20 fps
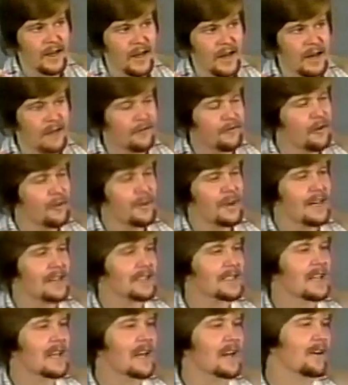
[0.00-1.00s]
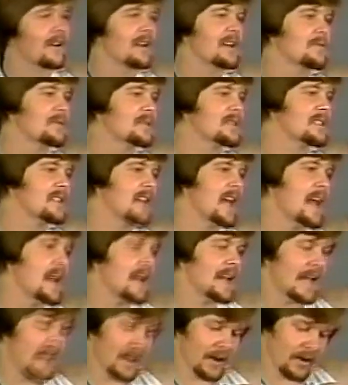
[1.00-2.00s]
And a few minutes later, he was
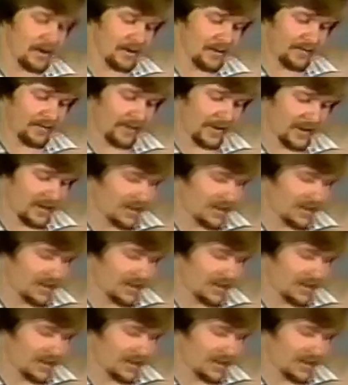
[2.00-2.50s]
standing out on the front